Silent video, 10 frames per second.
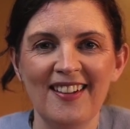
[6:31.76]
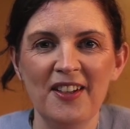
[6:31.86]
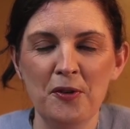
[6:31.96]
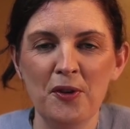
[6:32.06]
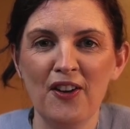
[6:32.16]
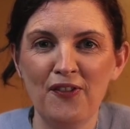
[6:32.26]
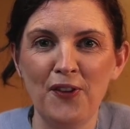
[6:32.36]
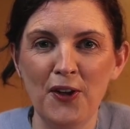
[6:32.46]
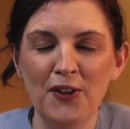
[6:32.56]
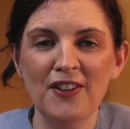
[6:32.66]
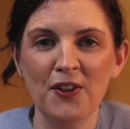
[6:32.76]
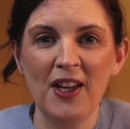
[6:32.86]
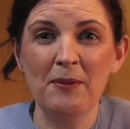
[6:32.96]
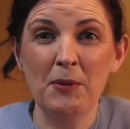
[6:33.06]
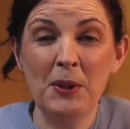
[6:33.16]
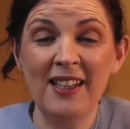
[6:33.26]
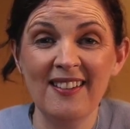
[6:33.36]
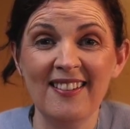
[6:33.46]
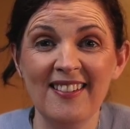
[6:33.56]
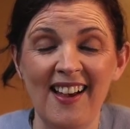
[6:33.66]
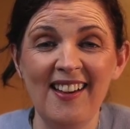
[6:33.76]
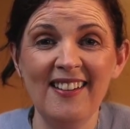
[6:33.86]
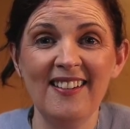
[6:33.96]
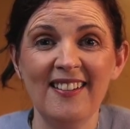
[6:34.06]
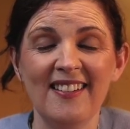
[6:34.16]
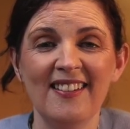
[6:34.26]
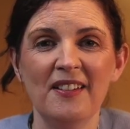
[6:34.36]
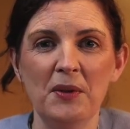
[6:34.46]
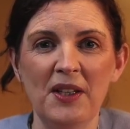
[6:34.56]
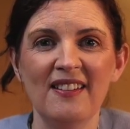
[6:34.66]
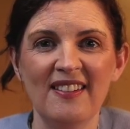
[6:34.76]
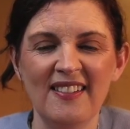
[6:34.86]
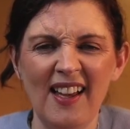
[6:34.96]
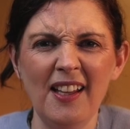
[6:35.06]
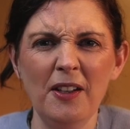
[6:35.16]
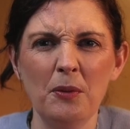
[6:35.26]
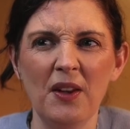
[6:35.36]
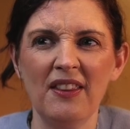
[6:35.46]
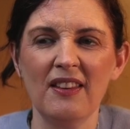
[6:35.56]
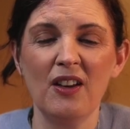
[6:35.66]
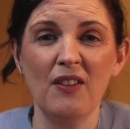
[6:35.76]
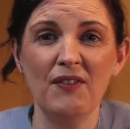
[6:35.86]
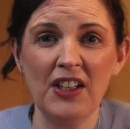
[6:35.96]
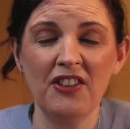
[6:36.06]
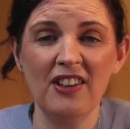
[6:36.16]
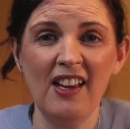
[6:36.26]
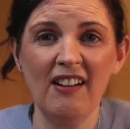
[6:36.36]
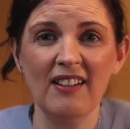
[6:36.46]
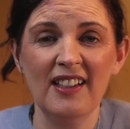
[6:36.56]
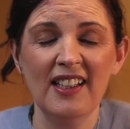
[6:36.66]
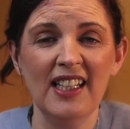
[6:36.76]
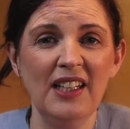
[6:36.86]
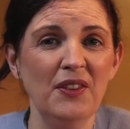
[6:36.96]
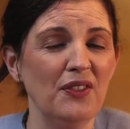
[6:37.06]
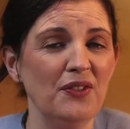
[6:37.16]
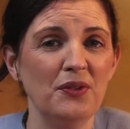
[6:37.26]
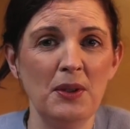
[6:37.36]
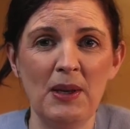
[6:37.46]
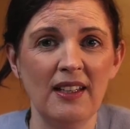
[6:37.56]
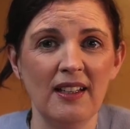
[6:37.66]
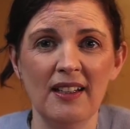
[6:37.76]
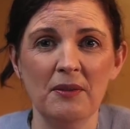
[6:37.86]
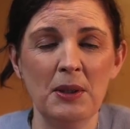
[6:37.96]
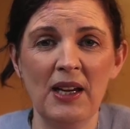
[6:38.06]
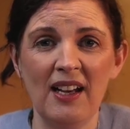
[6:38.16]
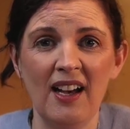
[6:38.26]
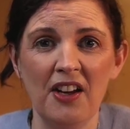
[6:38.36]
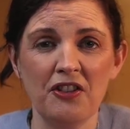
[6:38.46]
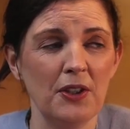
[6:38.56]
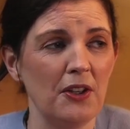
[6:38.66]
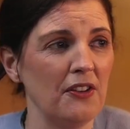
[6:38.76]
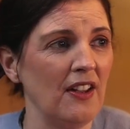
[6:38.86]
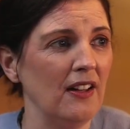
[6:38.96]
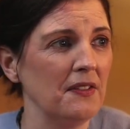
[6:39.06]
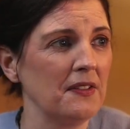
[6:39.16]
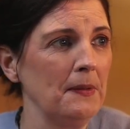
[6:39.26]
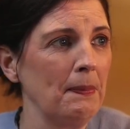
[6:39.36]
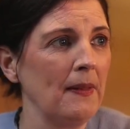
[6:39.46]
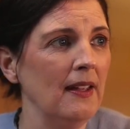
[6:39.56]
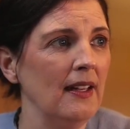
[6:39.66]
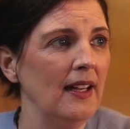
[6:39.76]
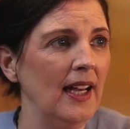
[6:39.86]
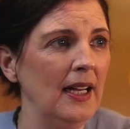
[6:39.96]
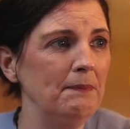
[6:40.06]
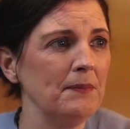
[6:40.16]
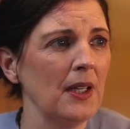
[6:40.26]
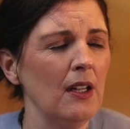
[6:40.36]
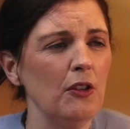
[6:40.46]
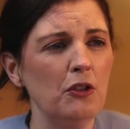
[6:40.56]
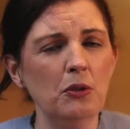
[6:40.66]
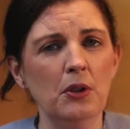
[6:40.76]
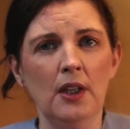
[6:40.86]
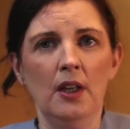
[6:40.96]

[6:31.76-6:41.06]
They're founded on him, and we can stand with conviction there, even if we make a hash of it ourselves. So